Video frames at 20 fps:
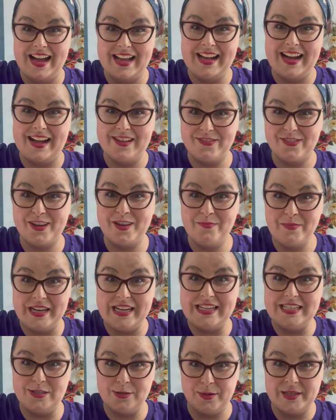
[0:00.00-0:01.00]
I've
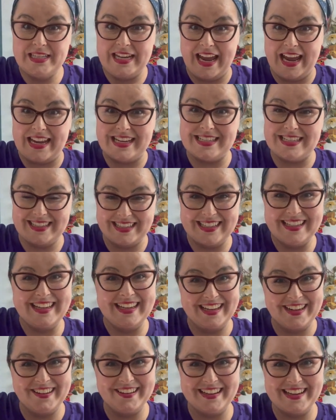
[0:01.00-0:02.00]
committed to a date.
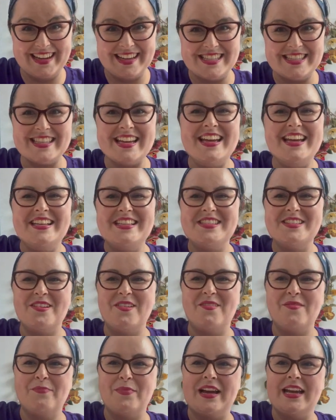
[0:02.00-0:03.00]
Here it is.
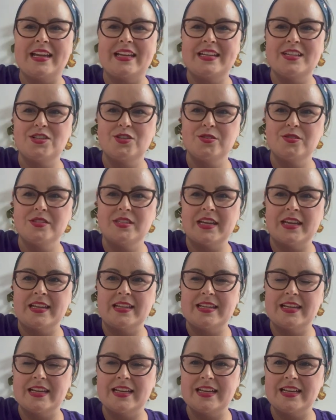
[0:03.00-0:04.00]
So my initials
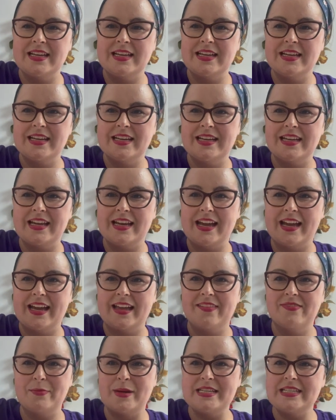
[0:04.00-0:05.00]
and,
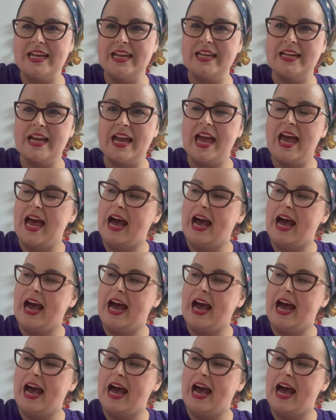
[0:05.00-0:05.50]
and my date.